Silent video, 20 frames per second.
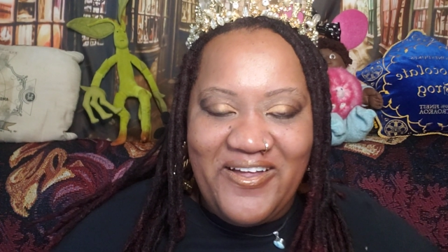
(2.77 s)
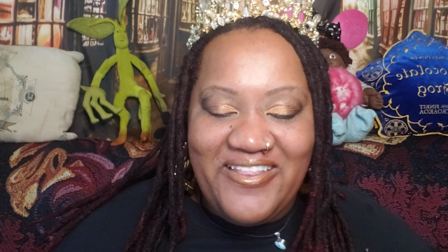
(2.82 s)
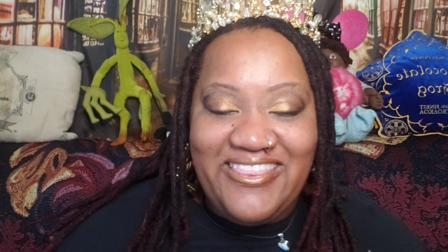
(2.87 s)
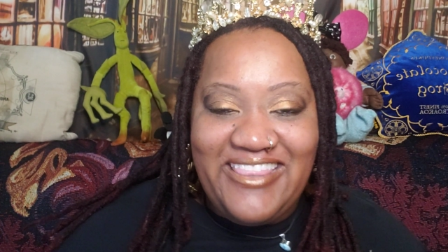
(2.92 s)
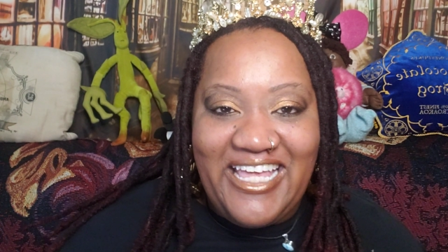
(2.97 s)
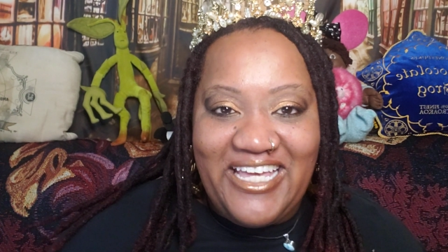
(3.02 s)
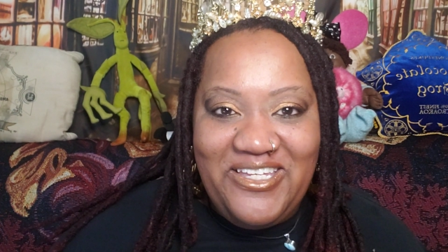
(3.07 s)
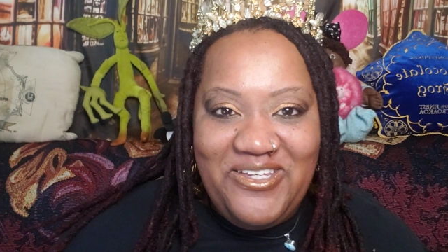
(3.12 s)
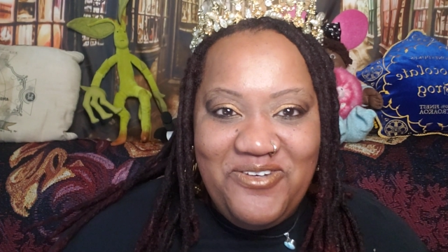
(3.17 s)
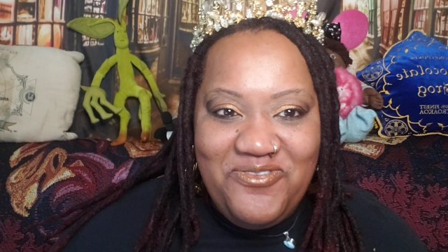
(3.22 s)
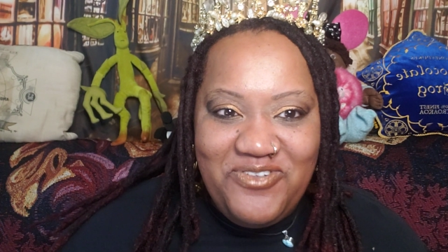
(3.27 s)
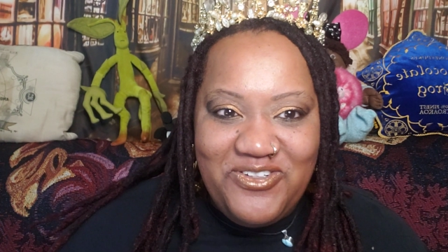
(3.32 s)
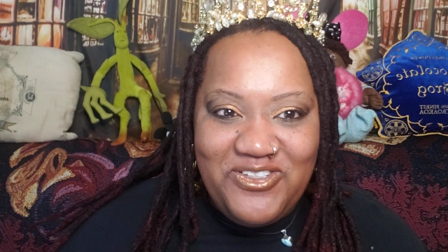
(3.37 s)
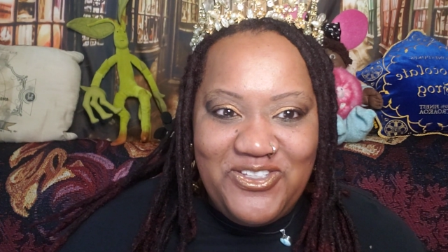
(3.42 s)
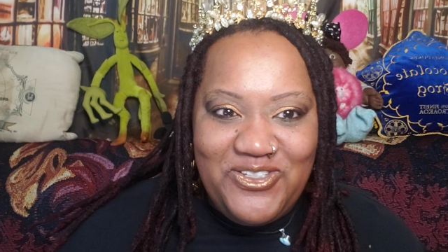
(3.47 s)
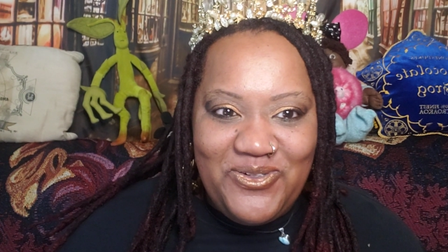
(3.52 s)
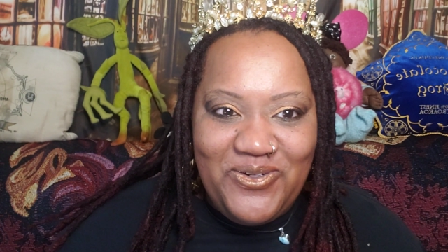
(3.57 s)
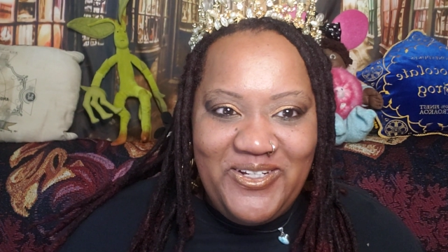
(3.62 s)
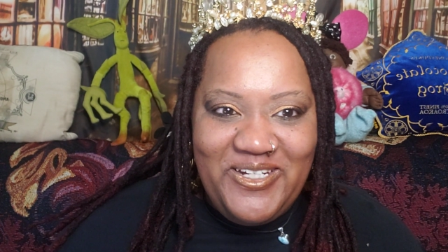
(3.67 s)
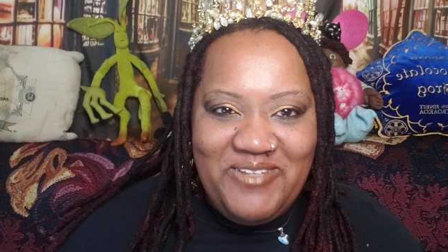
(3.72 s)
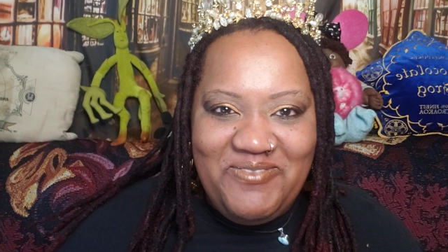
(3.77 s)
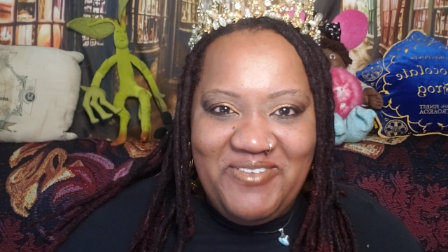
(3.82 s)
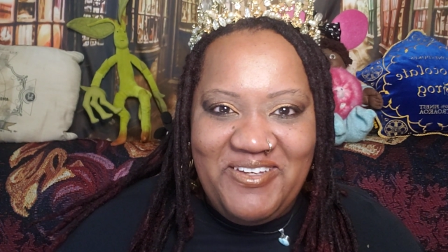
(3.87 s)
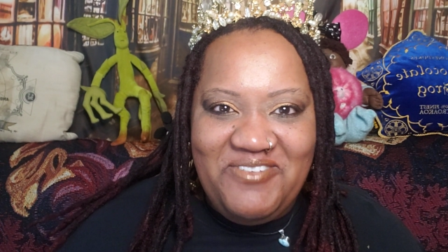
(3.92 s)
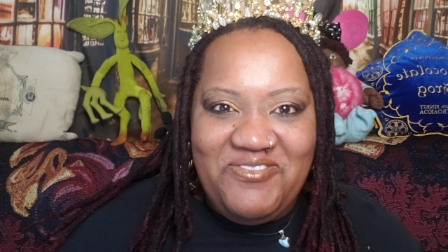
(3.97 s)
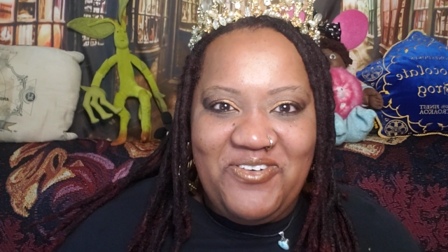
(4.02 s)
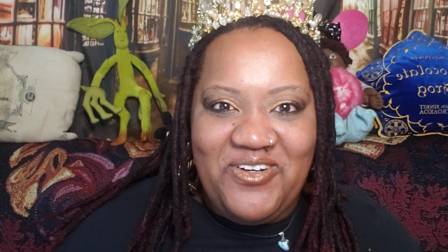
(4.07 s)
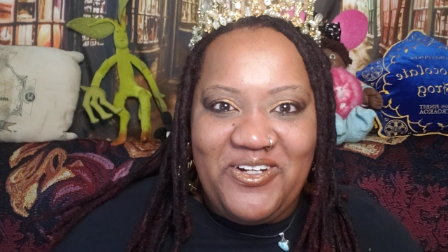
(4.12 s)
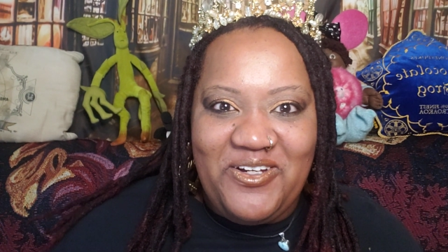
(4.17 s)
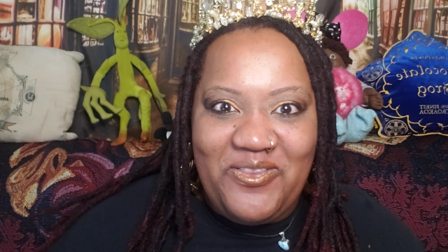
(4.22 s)
and thank you for joining
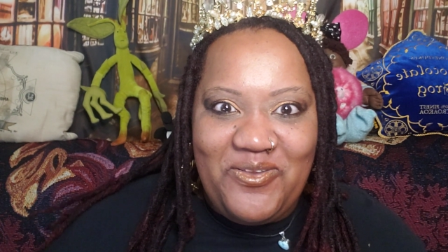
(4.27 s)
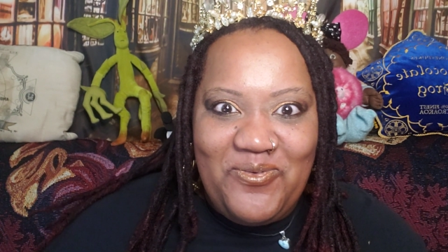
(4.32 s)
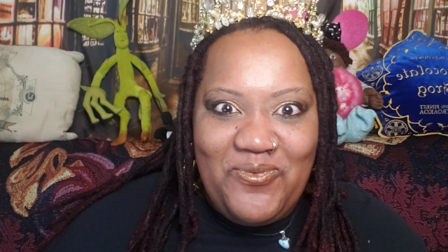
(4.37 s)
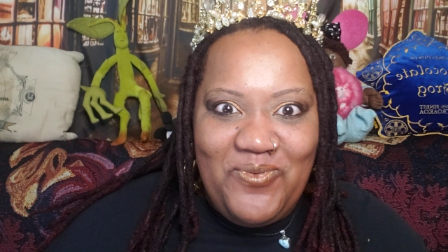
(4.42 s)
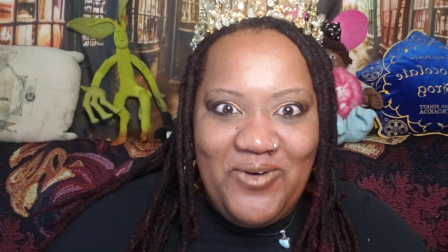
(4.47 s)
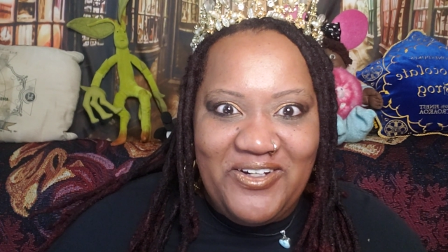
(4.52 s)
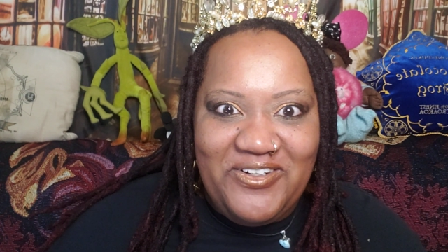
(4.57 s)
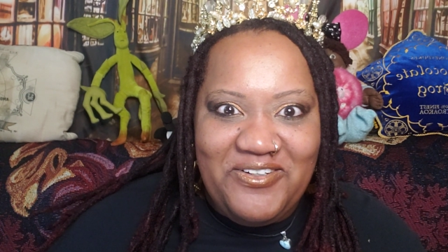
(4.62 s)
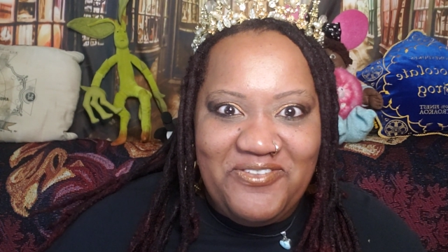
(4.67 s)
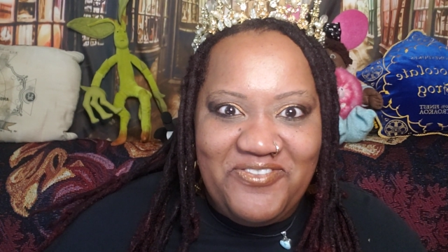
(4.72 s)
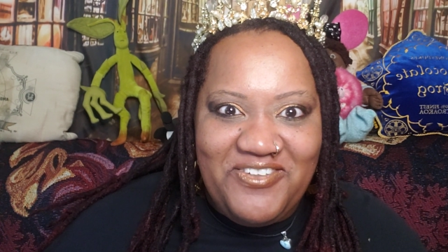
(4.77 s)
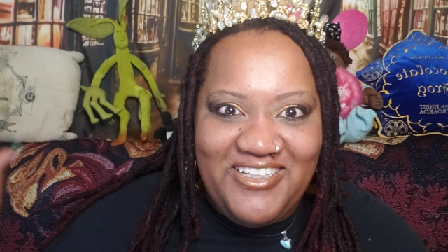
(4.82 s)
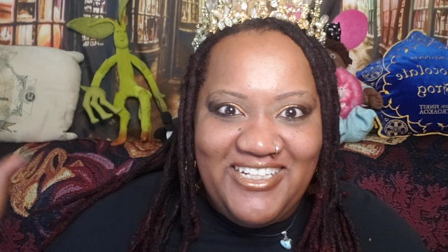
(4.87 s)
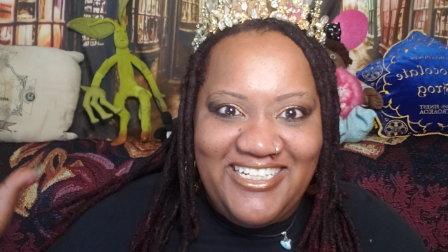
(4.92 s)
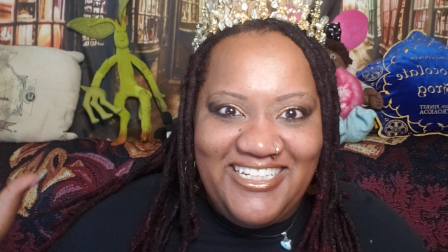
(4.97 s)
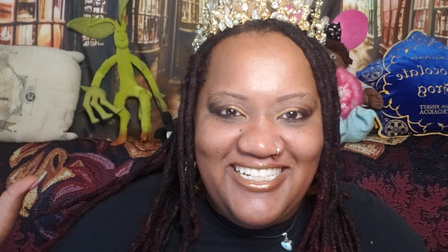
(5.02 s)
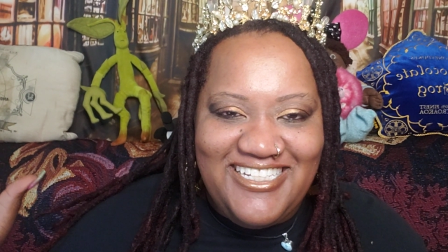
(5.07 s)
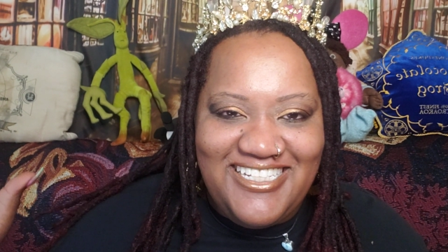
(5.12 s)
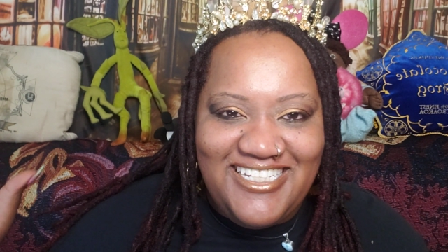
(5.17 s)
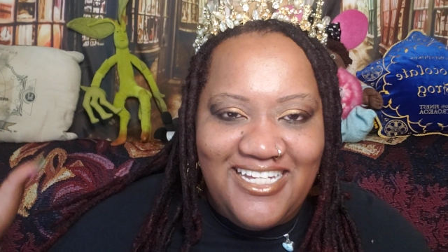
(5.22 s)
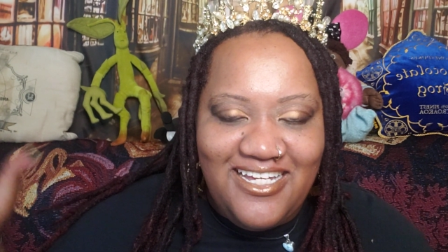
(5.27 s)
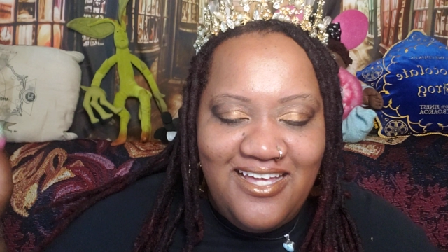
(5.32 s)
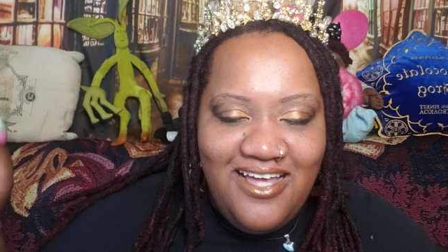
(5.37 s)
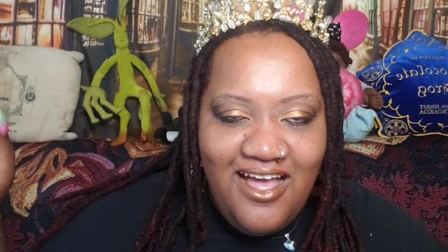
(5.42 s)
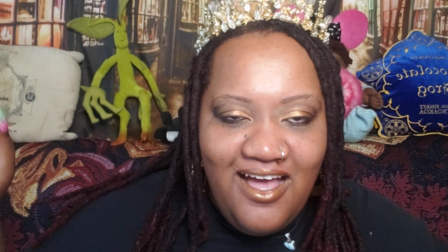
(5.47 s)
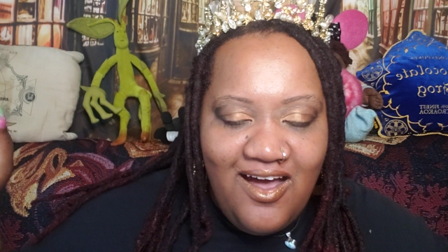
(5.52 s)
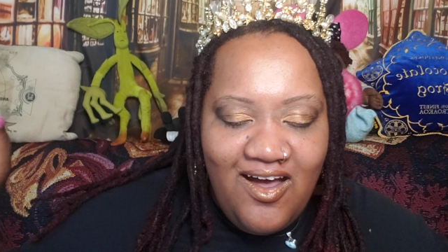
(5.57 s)
me for another wonderful edition